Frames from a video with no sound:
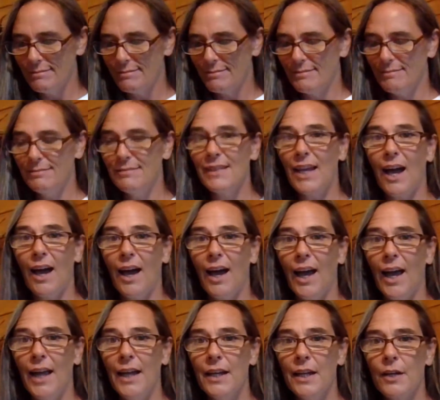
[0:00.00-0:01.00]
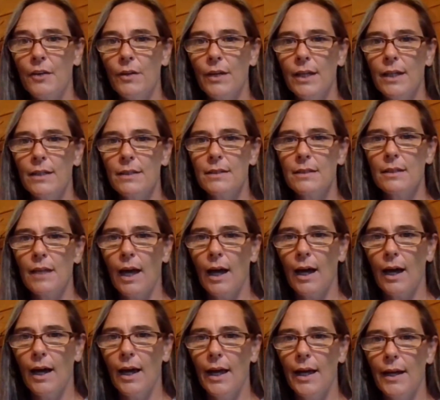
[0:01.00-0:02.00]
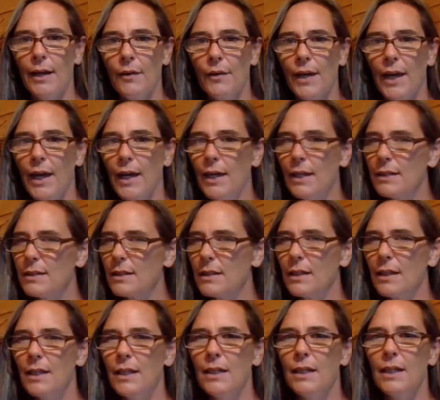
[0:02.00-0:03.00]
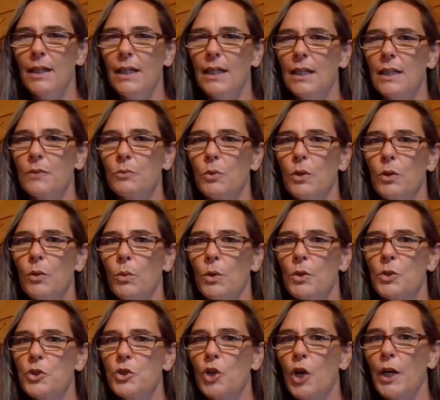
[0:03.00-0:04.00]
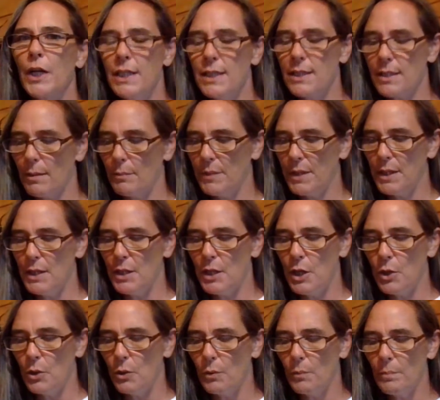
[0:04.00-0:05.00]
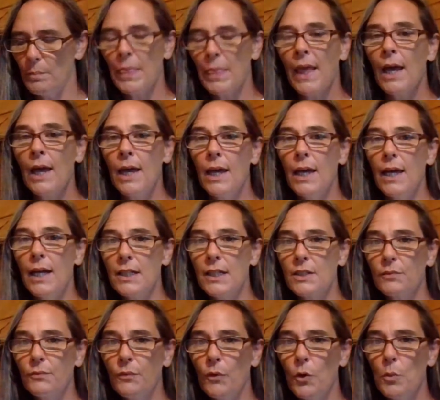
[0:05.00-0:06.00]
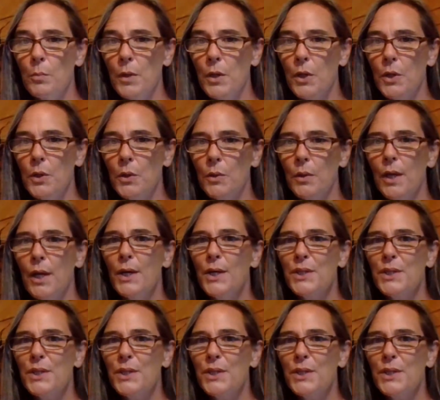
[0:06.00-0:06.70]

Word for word: 9 degrees, 9, okay, it's an Indian is we're, we're starting something new and it's a full moon.